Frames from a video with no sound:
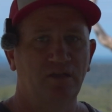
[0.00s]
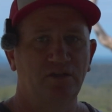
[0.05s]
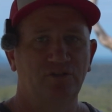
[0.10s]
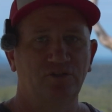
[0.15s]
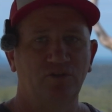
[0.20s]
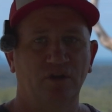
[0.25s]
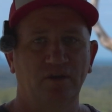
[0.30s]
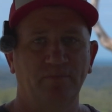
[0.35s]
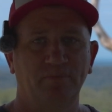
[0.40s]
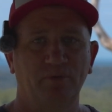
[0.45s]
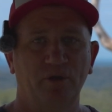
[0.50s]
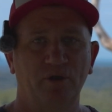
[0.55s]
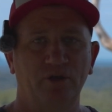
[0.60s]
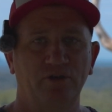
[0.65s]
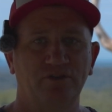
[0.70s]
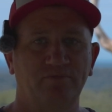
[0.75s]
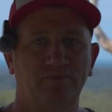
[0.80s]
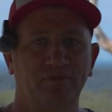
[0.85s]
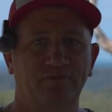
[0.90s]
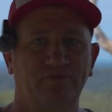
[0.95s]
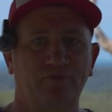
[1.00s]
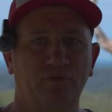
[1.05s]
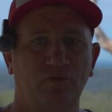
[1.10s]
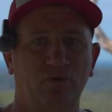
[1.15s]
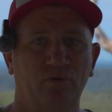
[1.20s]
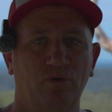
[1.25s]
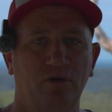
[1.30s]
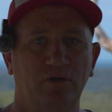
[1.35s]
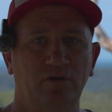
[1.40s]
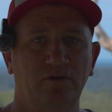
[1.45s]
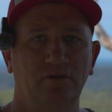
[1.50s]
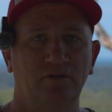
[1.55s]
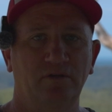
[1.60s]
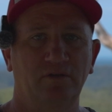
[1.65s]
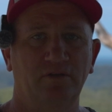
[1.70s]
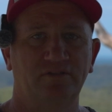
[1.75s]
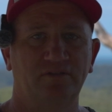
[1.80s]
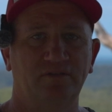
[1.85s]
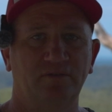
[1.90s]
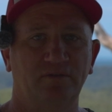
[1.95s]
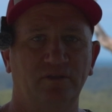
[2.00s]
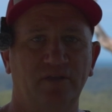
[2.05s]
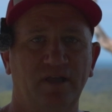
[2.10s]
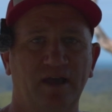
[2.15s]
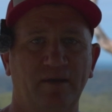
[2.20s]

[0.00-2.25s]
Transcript: tiny birds before, some little